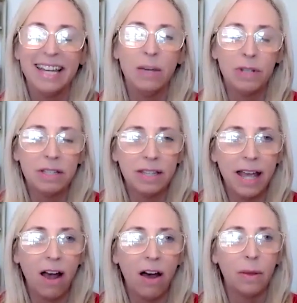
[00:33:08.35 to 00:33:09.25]
He would
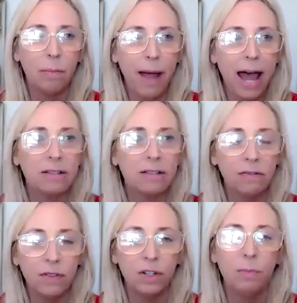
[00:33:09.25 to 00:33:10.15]
say, on the backs
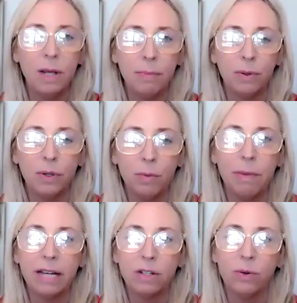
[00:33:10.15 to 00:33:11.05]
of good people who
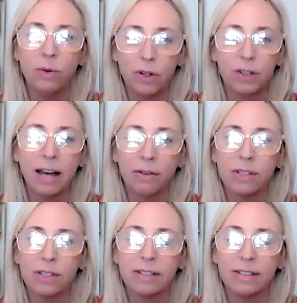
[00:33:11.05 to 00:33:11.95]
make
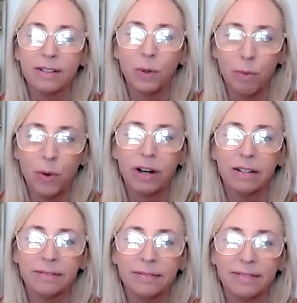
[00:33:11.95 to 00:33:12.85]
200,000 or more.